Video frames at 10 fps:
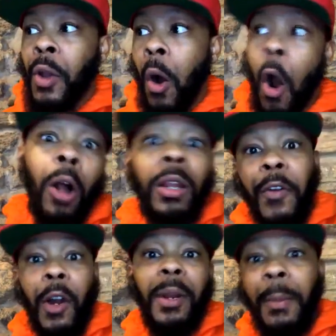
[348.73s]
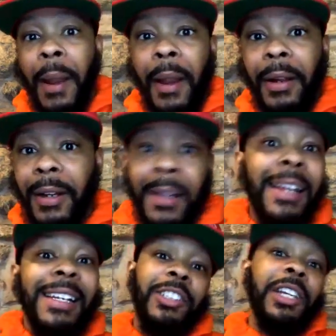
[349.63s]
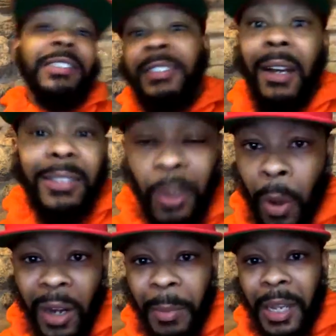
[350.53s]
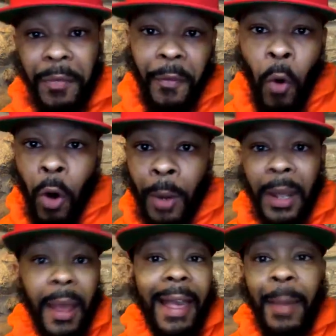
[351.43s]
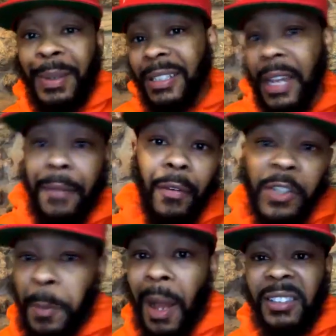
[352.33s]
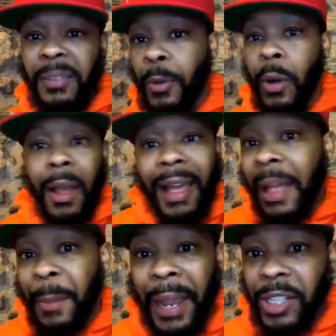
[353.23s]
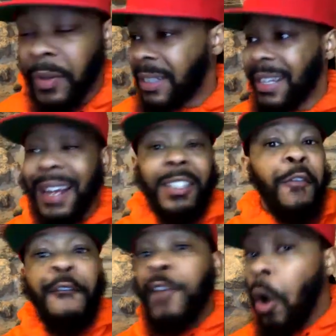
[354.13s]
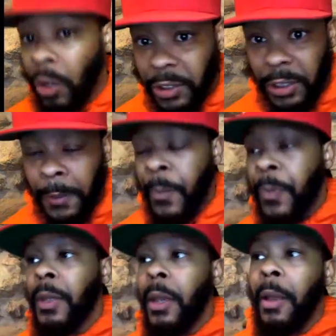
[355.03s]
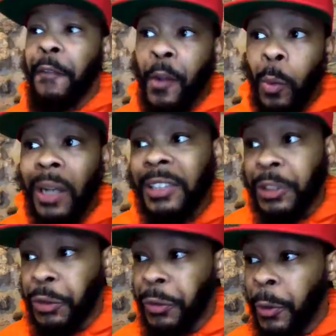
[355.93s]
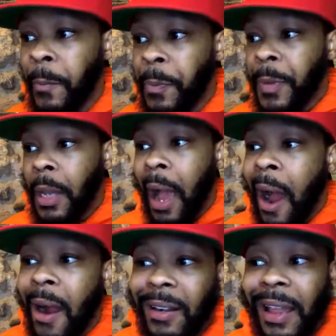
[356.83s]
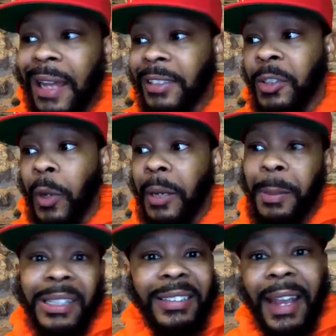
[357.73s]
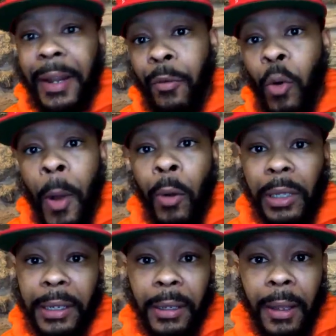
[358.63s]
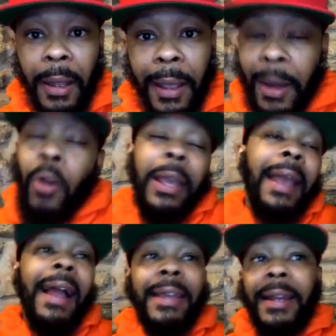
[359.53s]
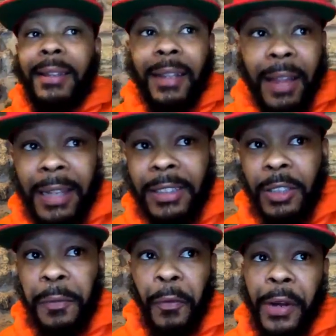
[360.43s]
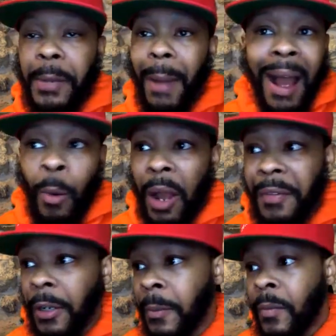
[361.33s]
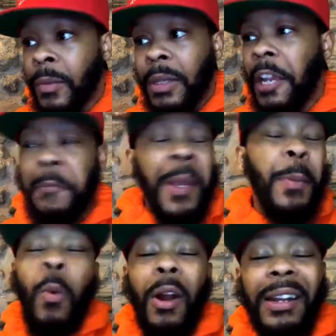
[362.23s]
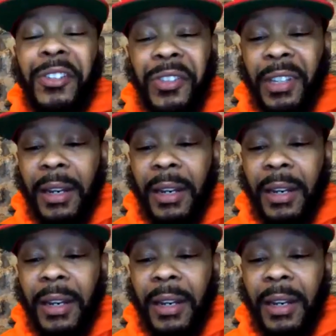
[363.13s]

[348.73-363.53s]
all of urban America just doesn't want to be informed and be safe and responsible and patriots. That is false. If it wasn't true, our classes wouldn't be standing room only. And okay, I get it. The classes are free. However, if people weren't interested